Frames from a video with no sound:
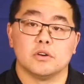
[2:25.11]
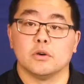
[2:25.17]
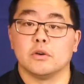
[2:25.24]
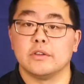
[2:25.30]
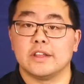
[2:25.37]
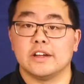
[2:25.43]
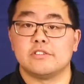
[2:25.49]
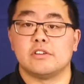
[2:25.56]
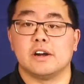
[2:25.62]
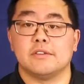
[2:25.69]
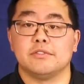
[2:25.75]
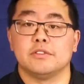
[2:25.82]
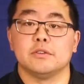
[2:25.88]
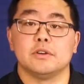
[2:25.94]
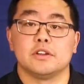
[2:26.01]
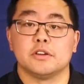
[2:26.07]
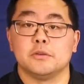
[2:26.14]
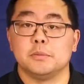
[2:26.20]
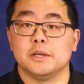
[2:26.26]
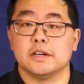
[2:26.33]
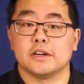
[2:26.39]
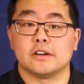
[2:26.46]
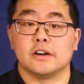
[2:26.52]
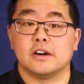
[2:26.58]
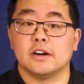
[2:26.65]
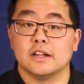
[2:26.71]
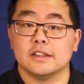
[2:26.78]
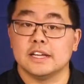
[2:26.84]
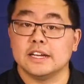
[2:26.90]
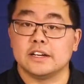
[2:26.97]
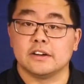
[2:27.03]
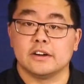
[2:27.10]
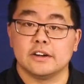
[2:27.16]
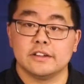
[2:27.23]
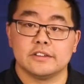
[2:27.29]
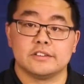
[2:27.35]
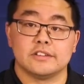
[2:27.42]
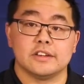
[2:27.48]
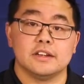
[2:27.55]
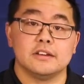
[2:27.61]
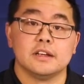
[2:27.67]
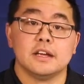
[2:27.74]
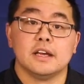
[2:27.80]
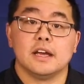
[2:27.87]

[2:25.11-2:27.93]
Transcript: or that trapped fluid could be a light condensate